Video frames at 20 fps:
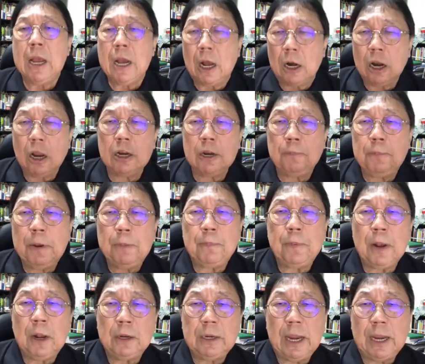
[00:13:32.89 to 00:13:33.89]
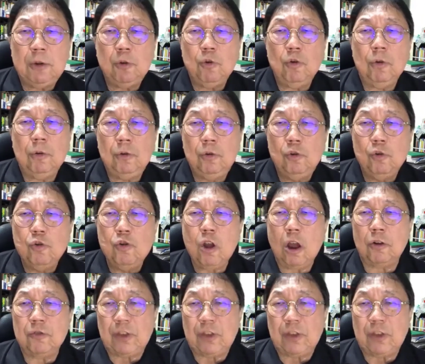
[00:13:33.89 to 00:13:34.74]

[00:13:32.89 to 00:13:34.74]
A lot of people, they do not